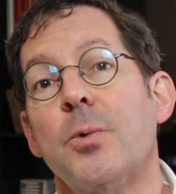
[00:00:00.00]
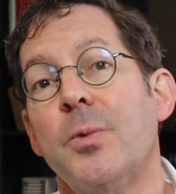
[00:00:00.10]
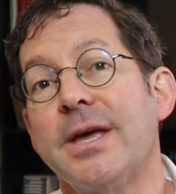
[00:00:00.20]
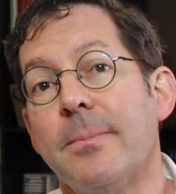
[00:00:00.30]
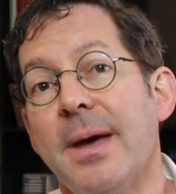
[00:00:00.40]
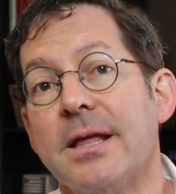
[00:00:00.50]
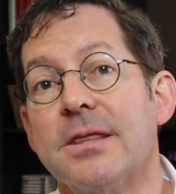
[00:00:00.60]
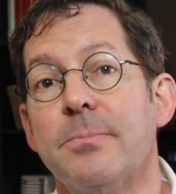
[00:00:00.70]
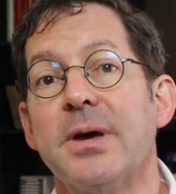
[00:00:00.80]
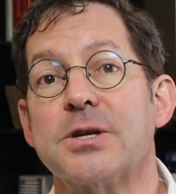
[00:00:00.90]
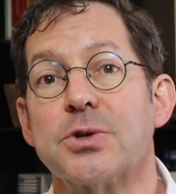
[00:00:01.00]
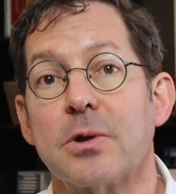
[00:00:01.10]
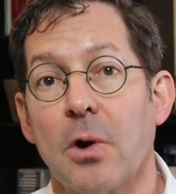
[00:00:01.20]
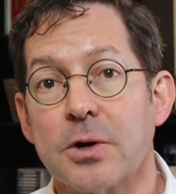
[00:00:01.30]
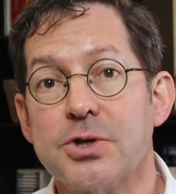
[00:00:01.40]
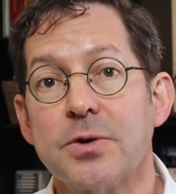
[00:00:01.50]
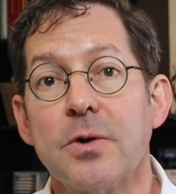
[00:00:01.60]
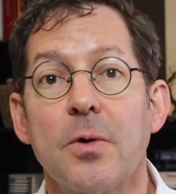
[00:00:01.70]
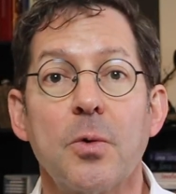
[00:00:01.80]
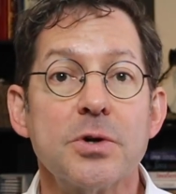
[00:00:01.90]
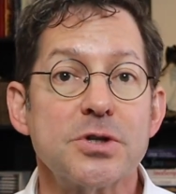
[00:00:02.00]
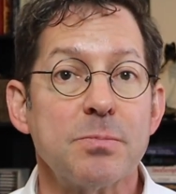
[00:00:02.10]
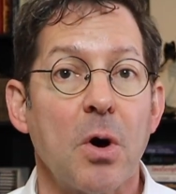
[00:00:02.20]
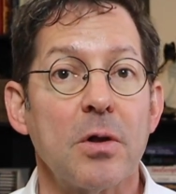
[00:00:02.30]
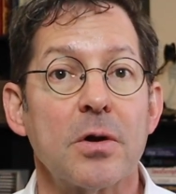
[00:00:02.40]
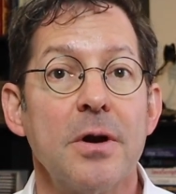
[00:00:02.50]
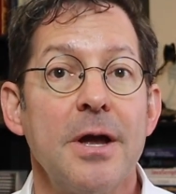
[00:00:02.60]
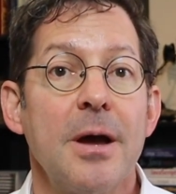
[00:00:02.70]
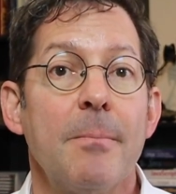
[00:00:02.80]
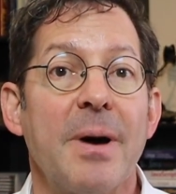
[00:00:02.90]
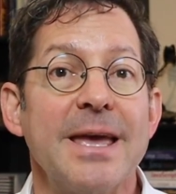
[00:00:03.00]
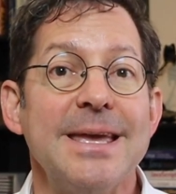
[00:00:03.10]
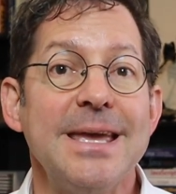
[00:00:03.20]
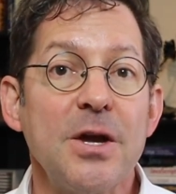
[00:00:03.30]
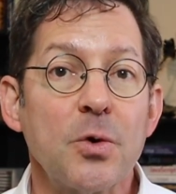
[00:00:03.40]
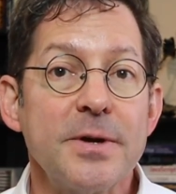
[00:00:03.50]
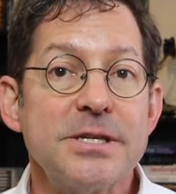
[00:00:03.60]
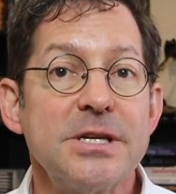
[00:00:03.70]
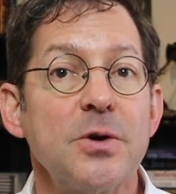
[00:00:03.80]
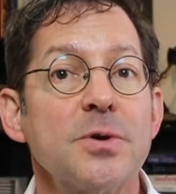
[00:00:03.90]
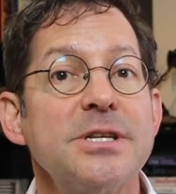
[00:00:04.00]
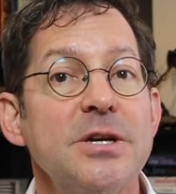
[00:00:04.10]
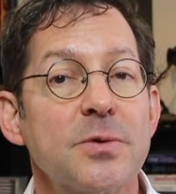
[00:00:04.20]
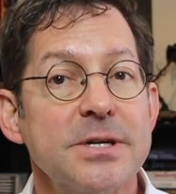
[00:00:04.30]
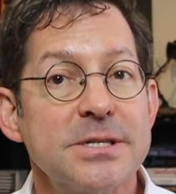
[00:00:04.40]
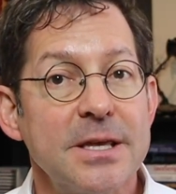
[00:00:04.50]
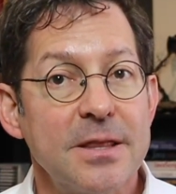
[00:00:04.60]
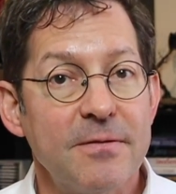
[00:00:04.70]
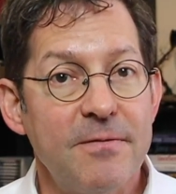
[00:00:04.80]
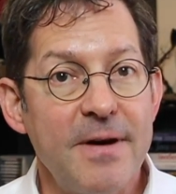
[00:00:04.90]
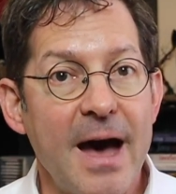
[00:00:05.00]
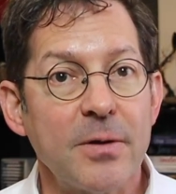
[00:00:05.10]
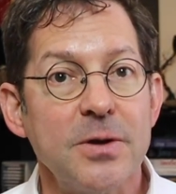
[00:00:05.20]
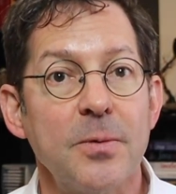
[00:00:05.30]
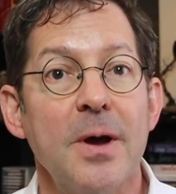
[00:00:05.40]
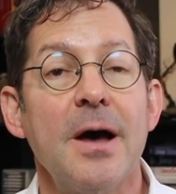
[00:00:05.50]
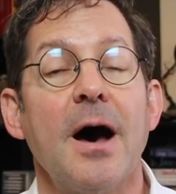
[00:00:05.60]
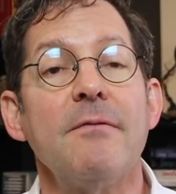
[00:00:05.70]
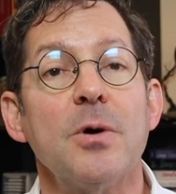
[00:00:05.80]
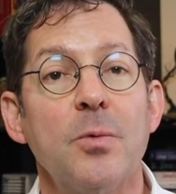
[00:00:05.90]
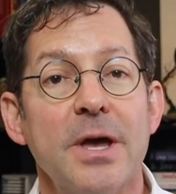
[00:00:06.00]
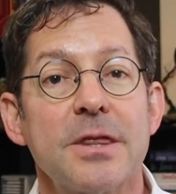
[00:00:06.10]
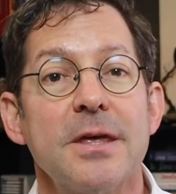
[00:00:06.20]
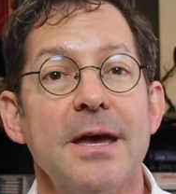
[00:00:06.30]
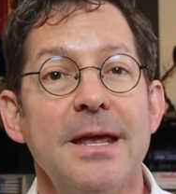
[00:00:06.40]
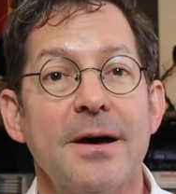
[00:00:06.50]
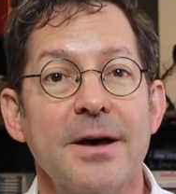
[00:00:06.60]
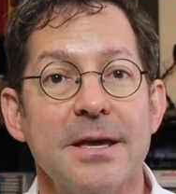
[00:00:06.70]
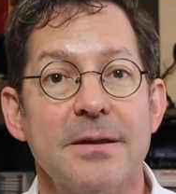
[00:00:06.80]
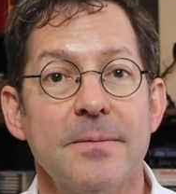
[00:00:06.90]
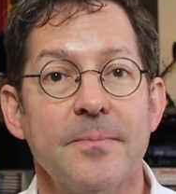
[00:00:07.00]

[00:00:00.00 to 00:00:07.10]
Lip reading: We can make the picture larger or smaller by increasing or decreasing the value of the width and height.